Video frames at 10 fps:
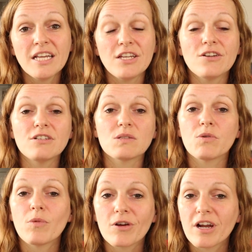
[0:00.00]
you know, just
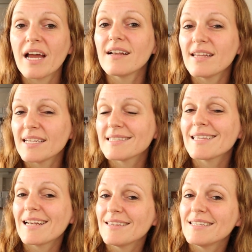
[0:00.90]
when we're kind of like
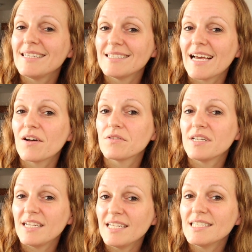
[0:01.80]
settling down
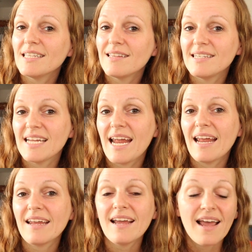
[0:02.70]
and into the
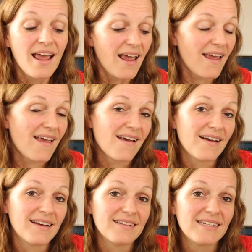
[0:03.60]
day.
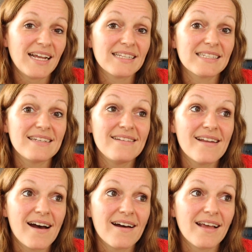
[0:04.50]
And it's
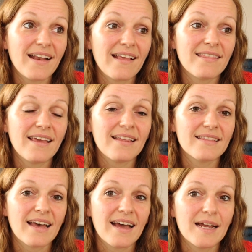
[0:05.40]
not anything
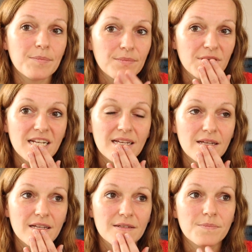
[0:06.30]
that I'm
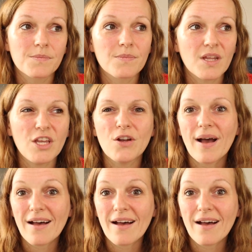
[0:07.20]
gonna, you know,